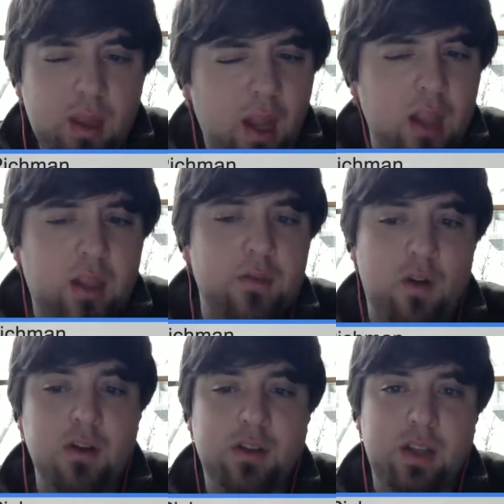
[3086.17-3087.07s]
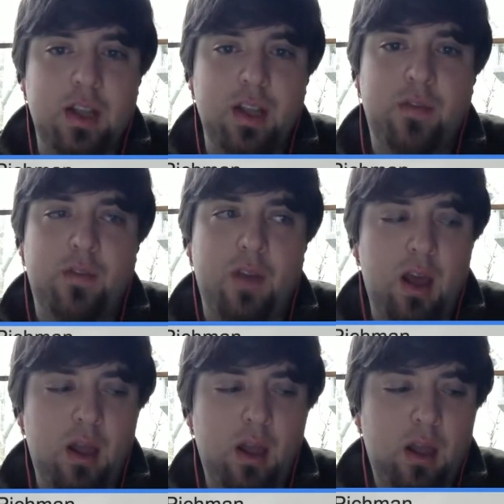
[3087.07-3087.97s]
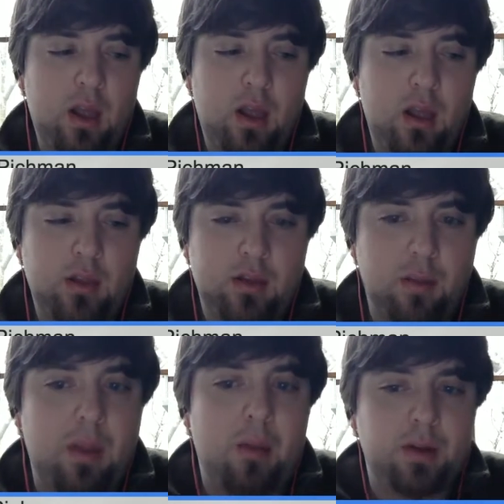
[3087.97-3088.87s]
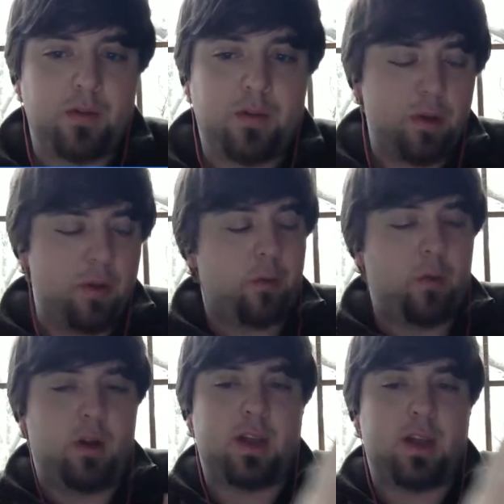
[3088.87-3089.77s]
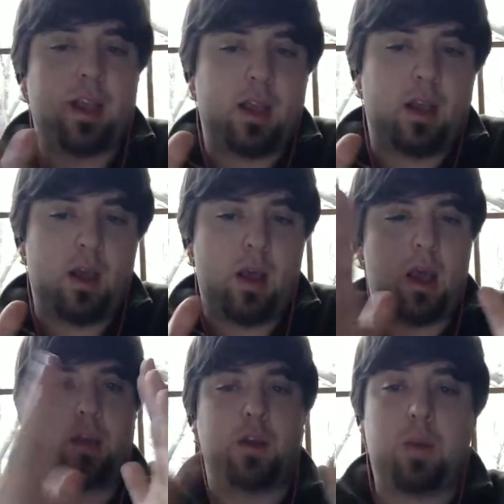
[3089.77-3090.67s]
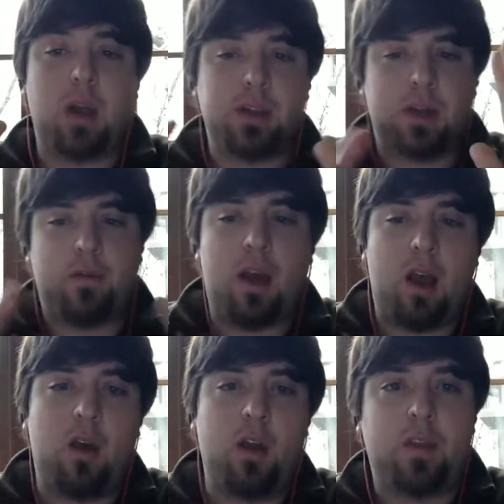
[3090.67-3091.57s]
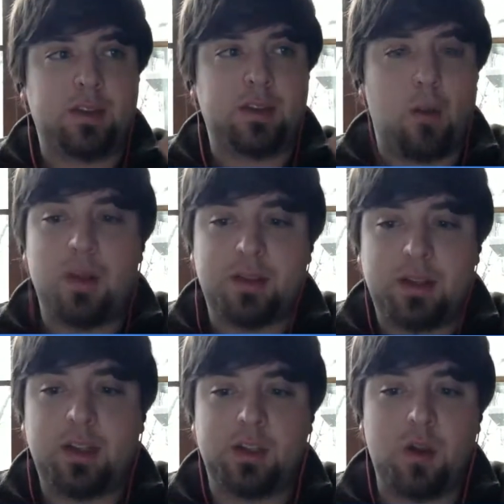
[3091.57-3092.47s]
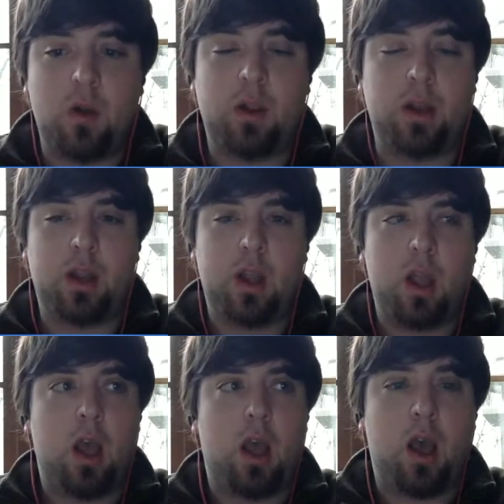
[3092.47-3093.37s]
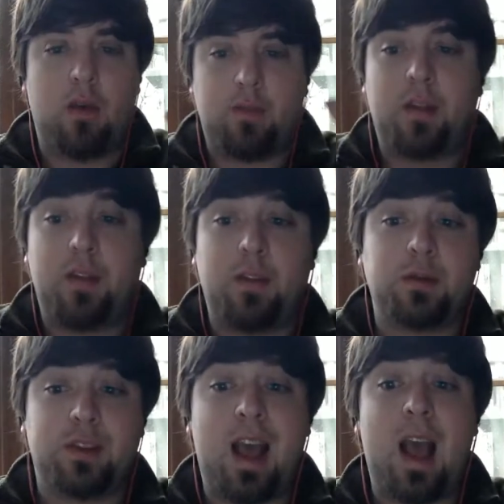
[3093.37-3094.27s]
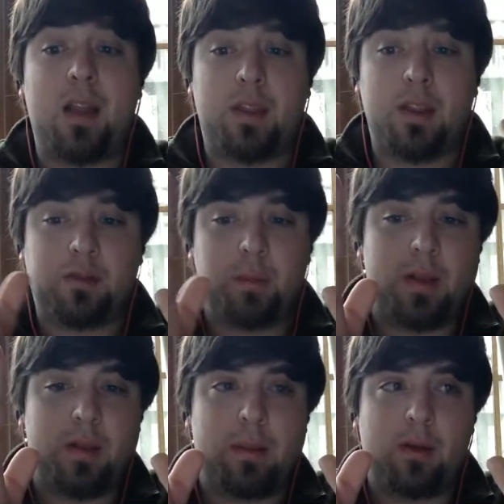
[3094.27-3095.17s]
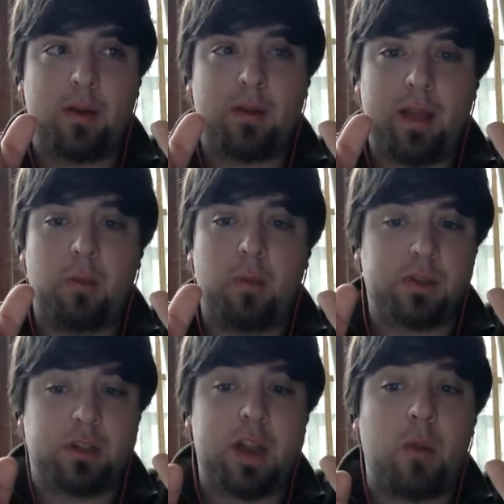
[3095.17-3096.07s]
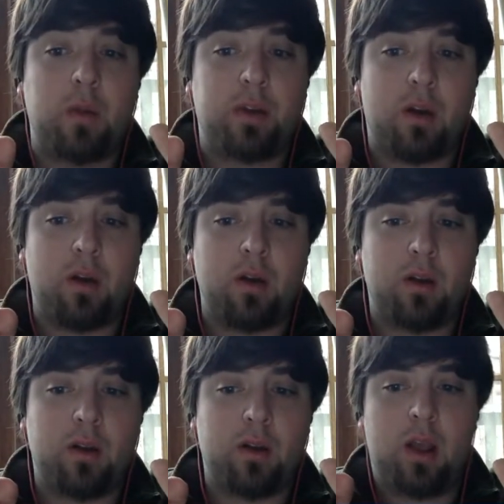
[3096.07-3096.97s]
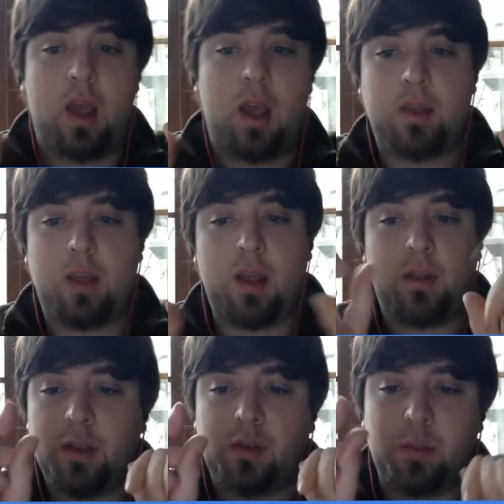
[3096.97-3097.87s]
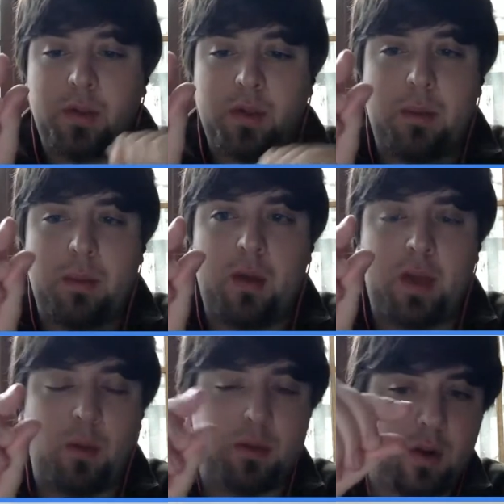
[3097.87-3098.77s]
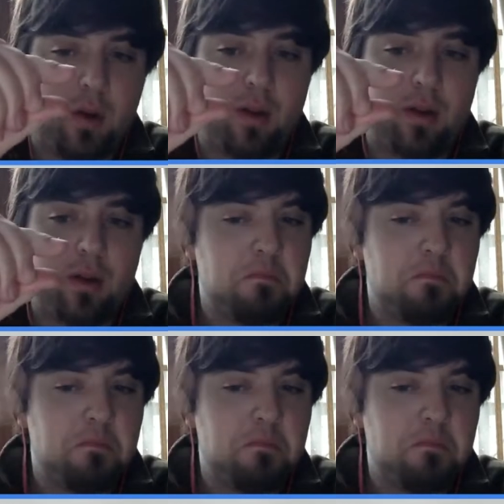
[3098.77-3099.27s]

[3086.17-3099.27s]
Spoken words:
And conversely, if some libraries, if you were to take your budget about all the things that are missing and stolen, and this will be the amount that was just not returned, and then this will be the amount that was stolen.